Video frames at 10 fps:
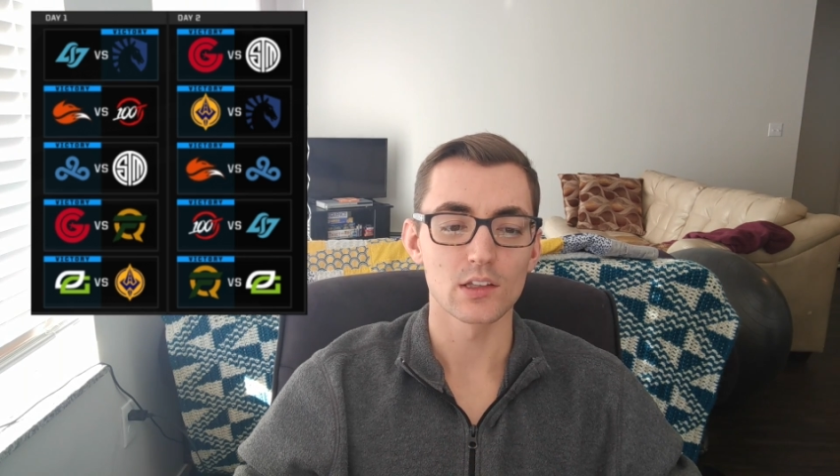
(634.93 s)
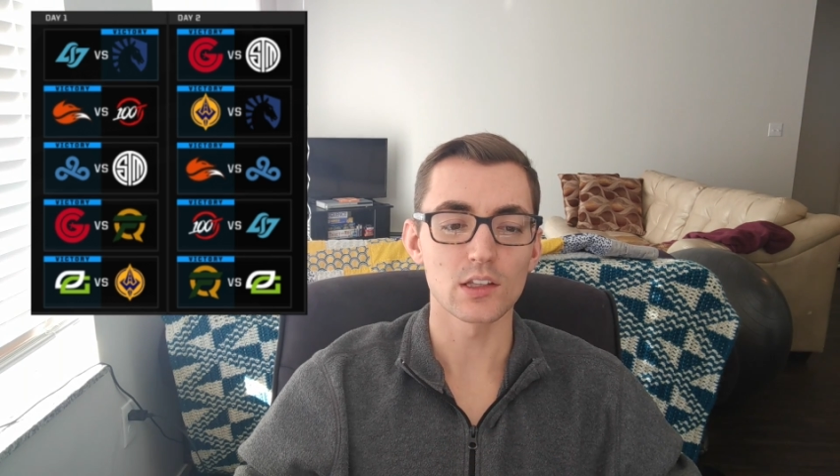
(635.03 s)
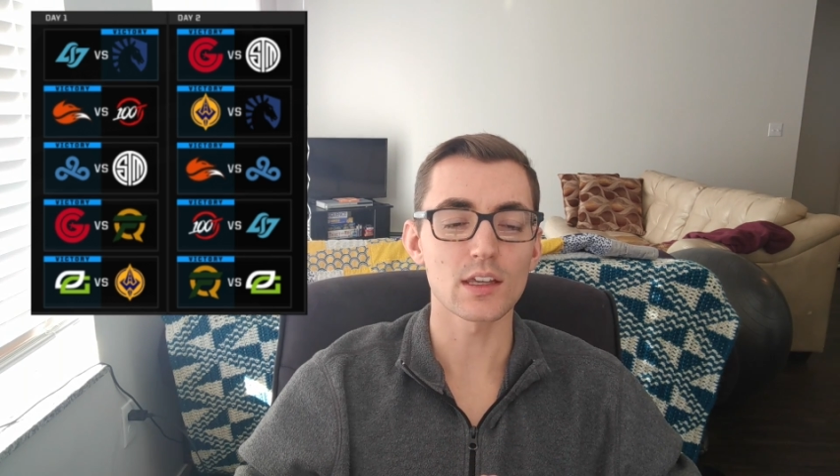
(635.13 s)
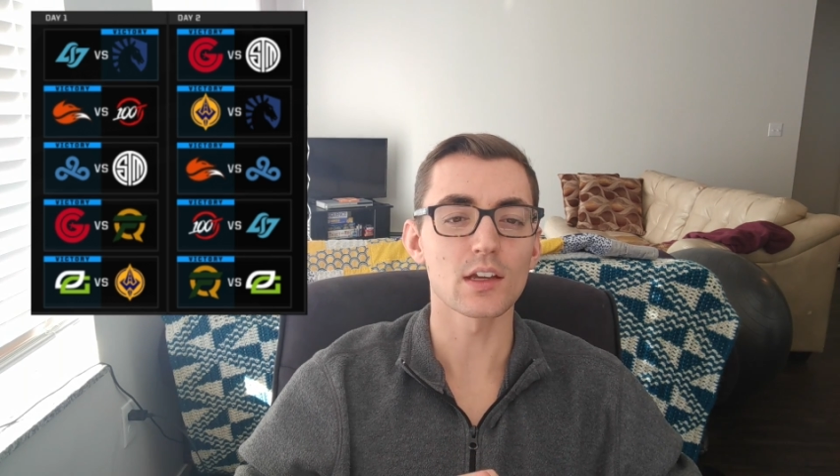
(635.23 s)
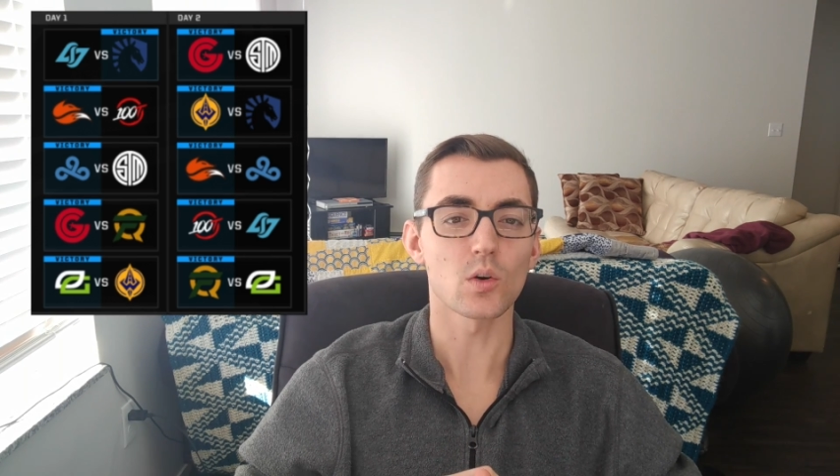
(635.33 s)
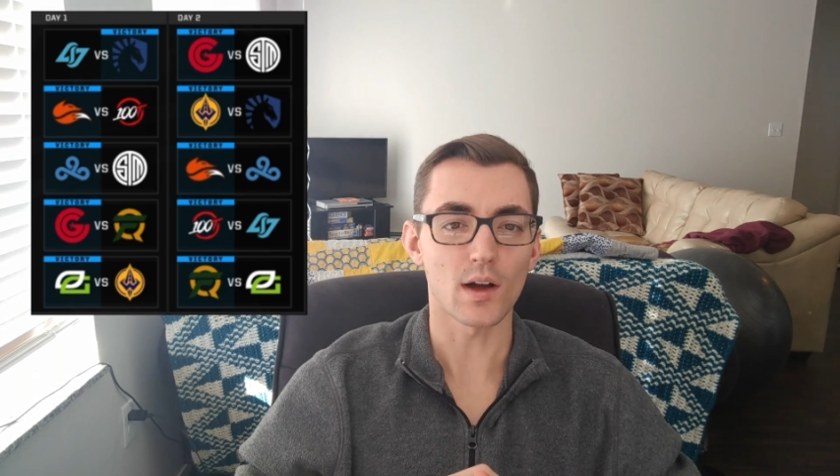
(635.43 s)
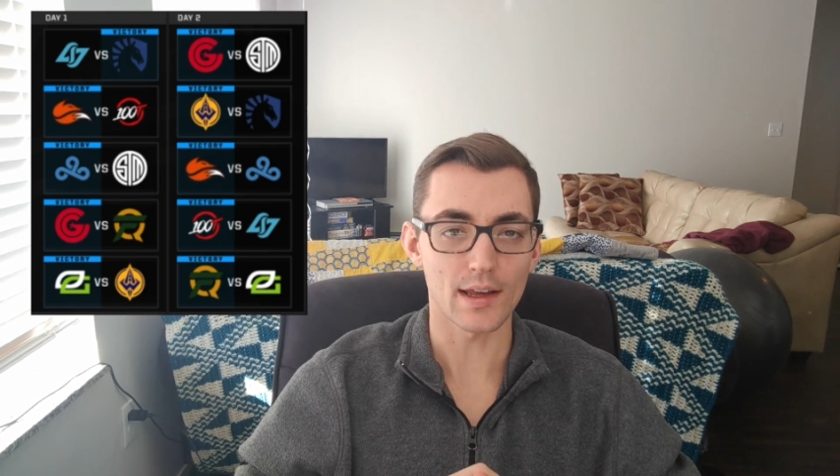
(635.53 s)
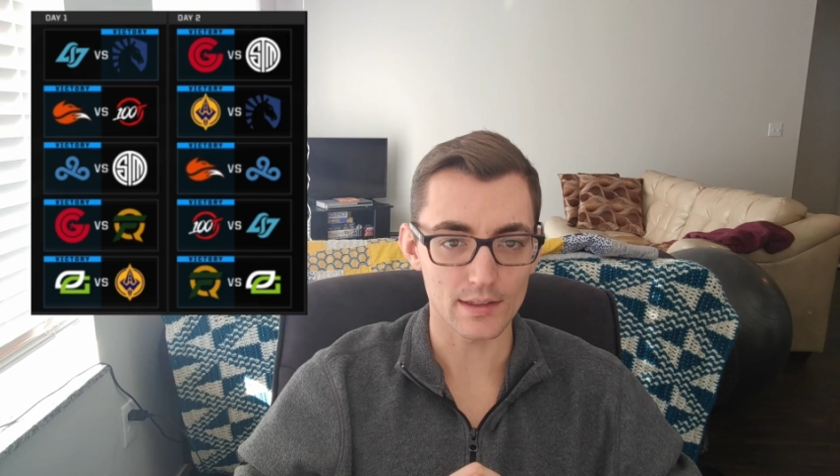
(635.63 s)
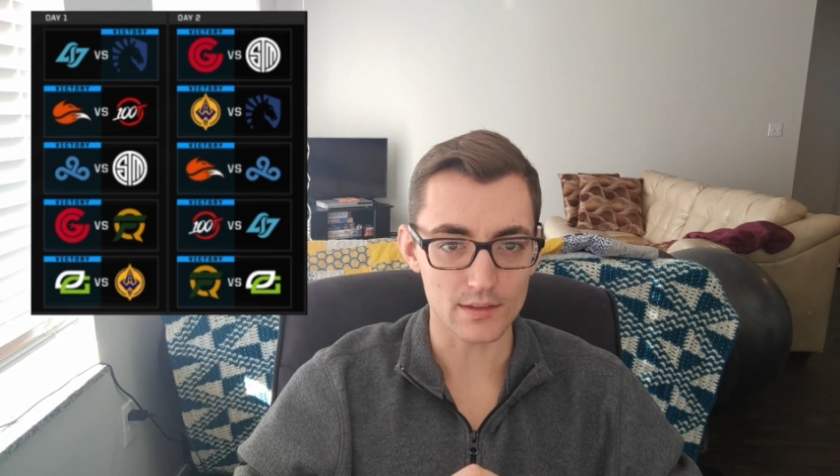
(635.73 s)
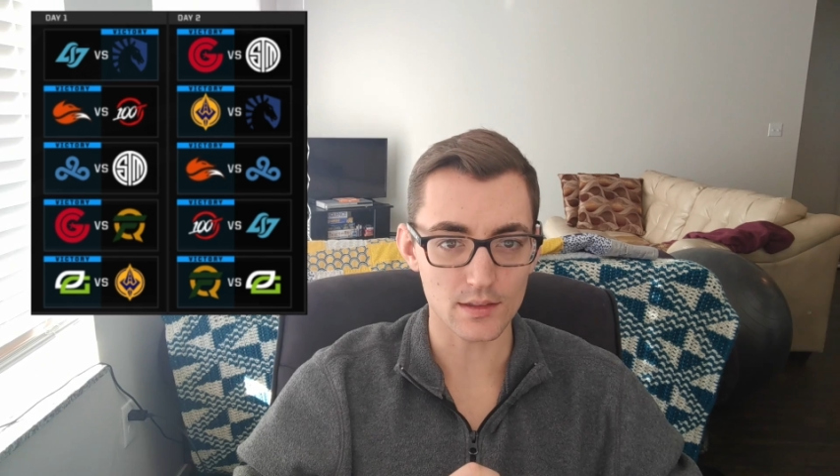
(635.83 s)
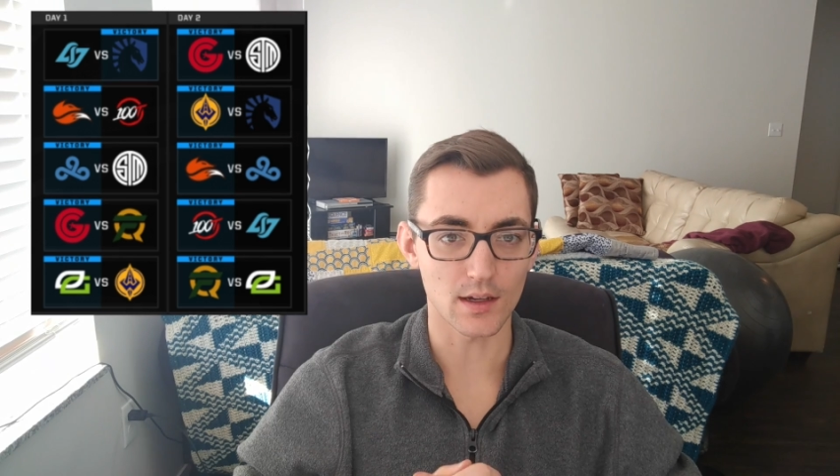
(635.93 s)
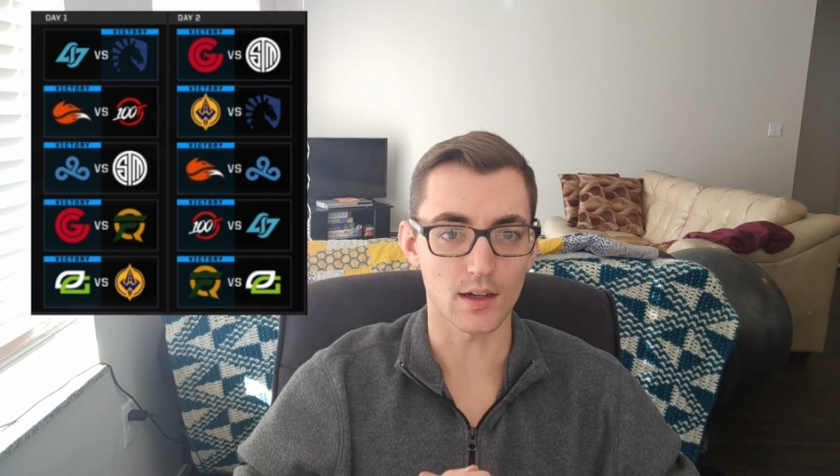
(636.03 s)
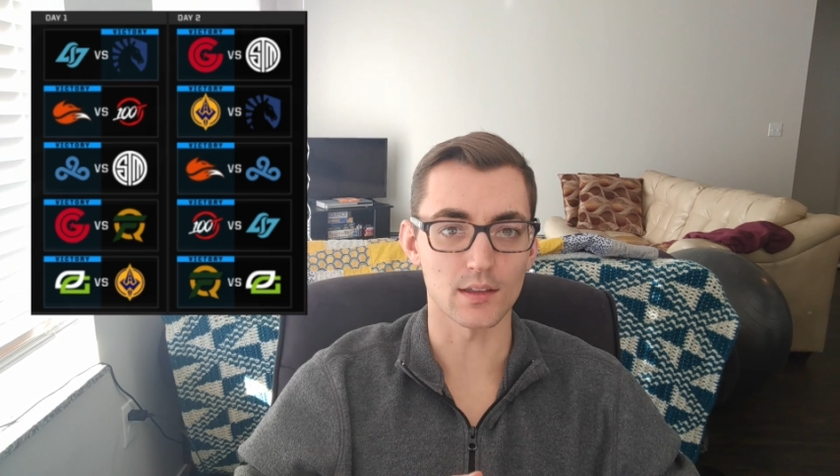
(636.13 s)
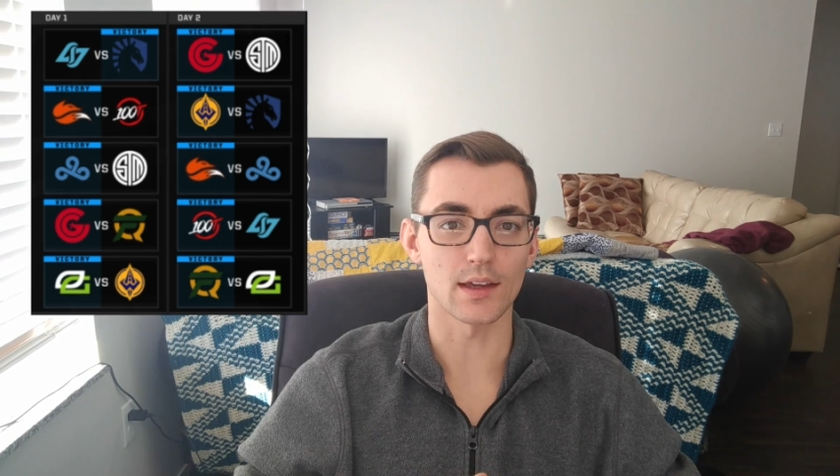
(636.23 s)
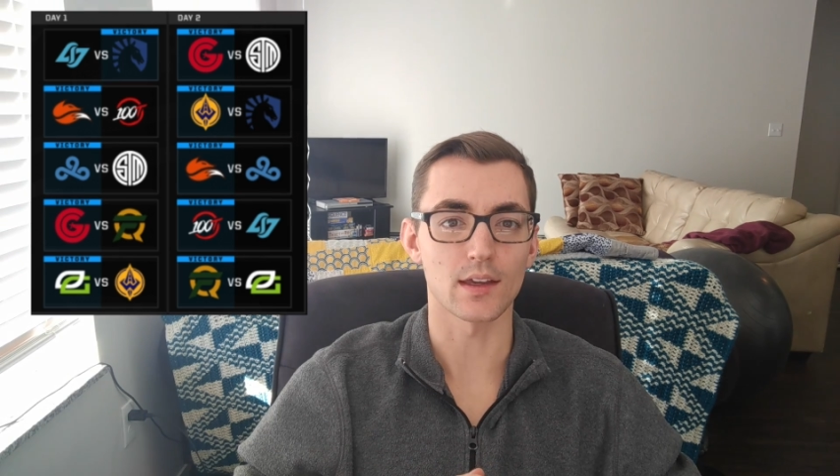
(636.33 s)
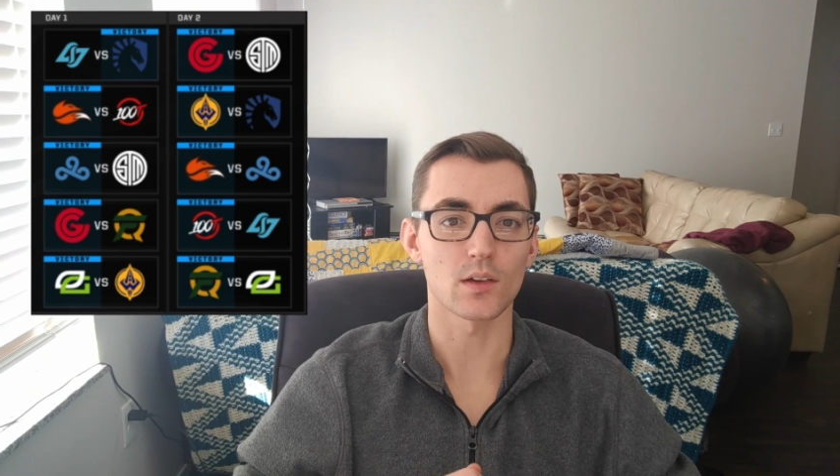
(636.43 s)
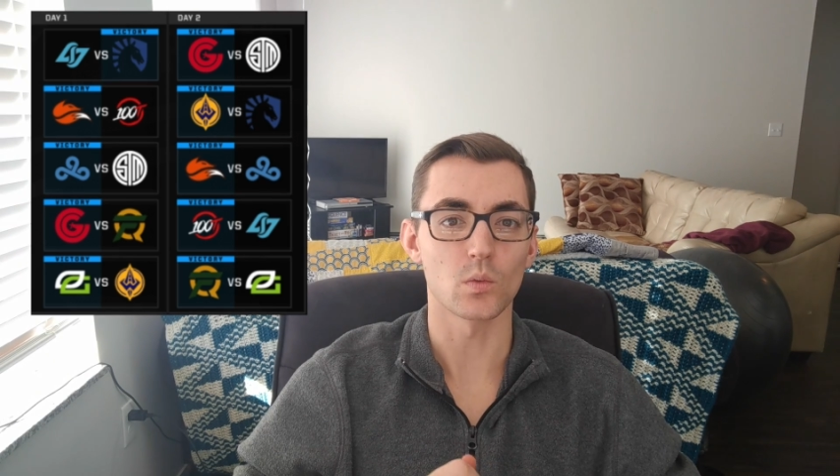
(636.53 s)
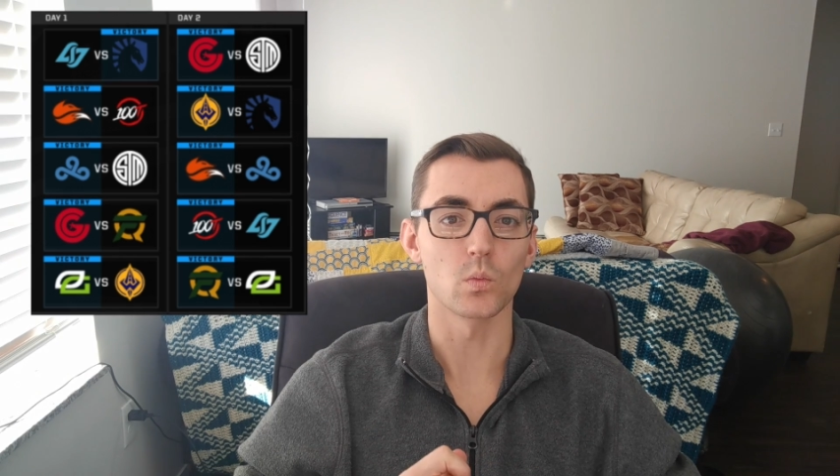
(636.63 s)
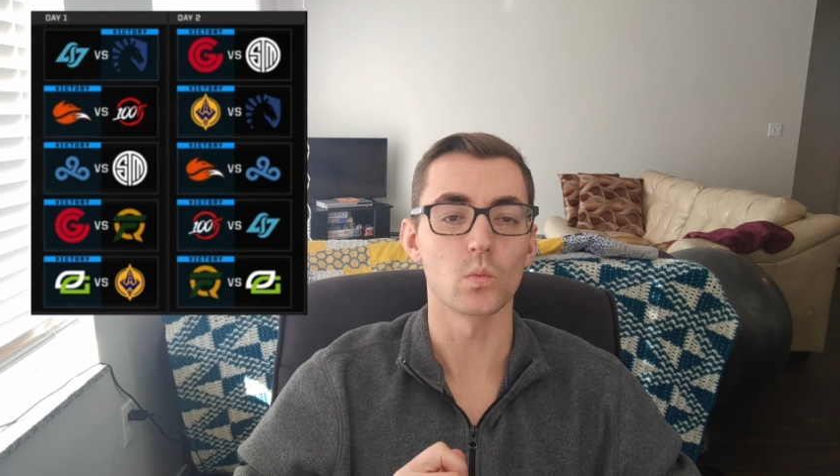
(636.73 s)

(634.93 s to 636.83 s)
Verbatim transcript: looking quiet, uh, like